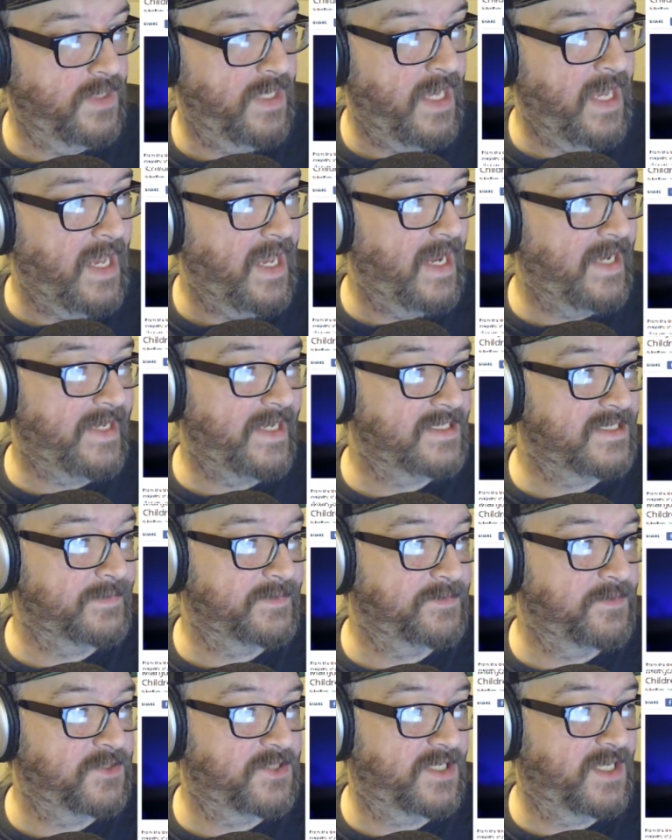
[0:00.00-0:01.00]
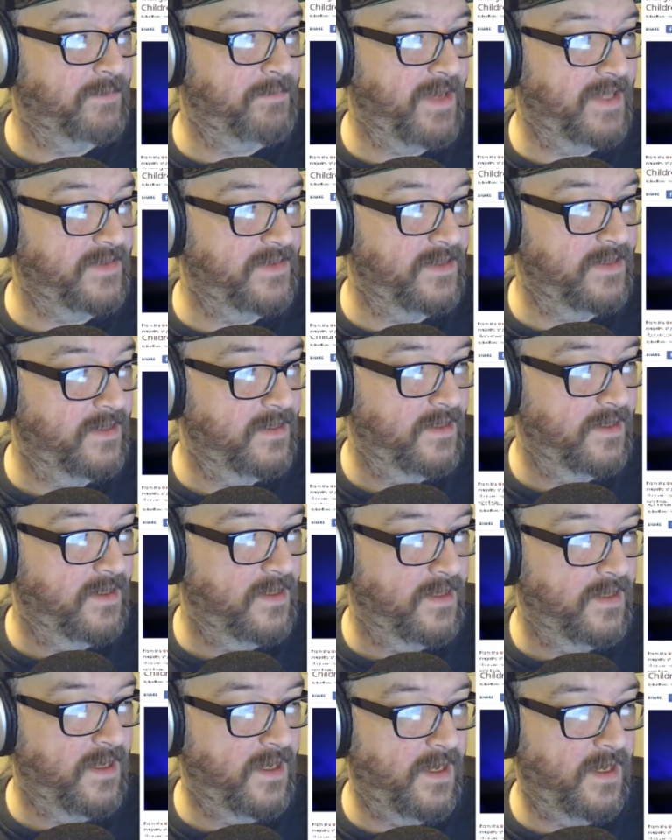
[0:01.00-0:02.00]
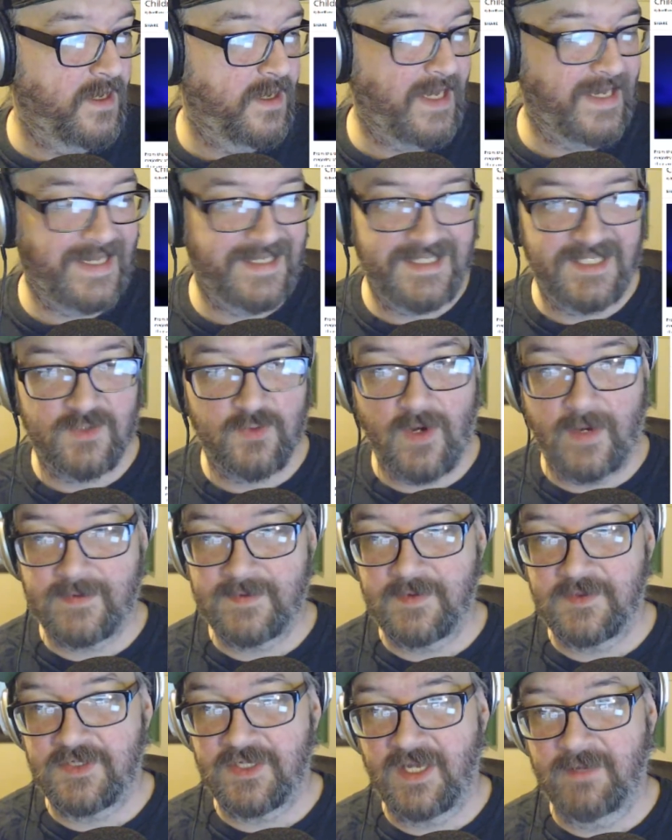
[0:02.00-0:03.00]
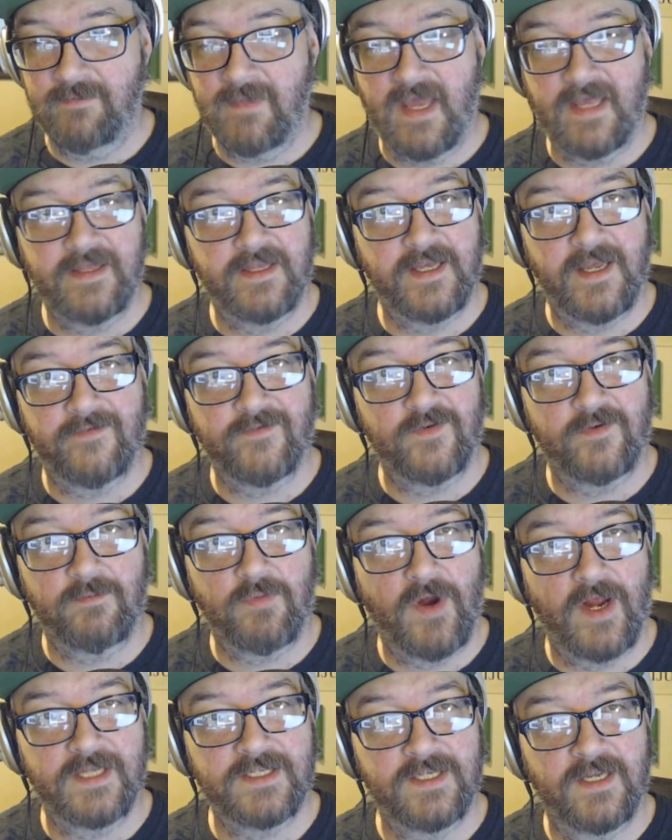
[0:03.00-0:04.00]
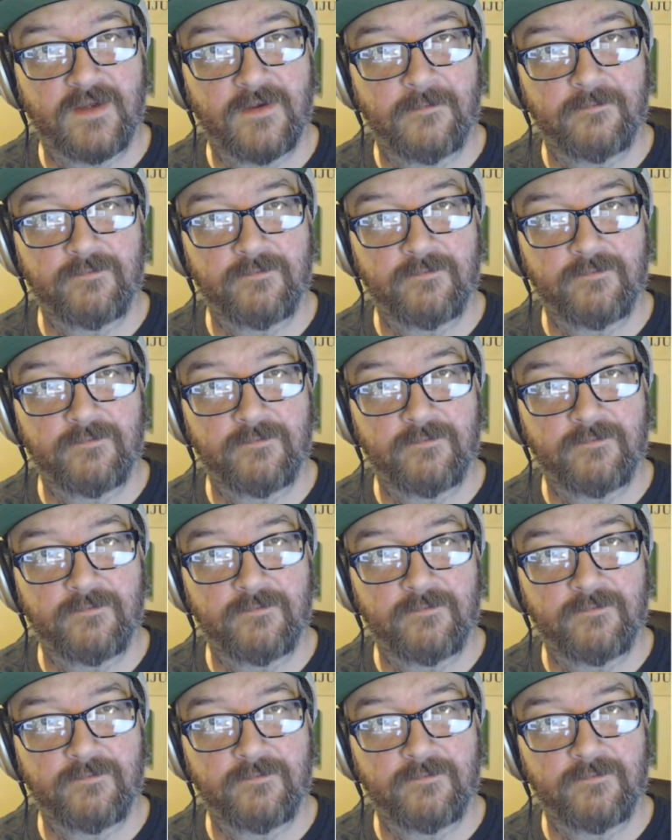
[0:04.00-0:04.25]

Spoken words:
And I guess I'm supposed to commend the governor of Nebraska